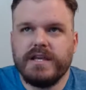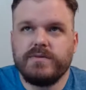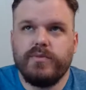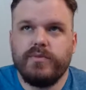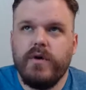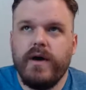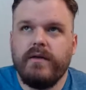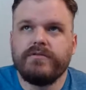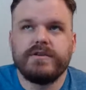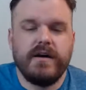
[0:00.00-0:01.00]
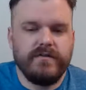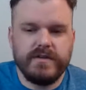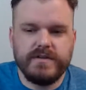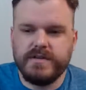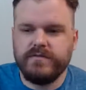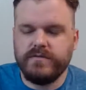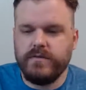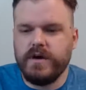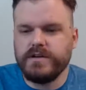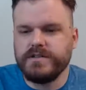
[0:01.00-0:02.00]
it's a below average offense here for
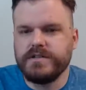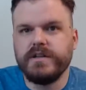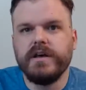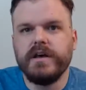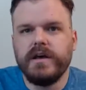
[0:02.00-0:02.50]
Washington.